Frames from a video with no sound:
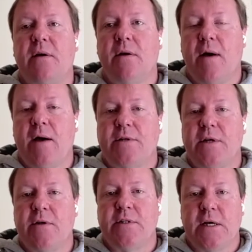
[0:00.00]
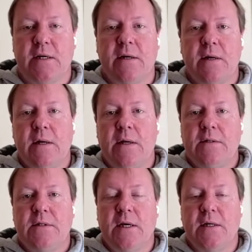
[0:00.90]
You know, how dare he take
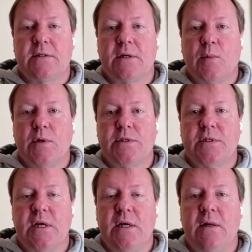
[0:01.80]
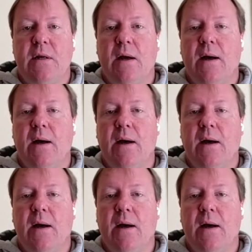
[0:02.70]
someone's seat?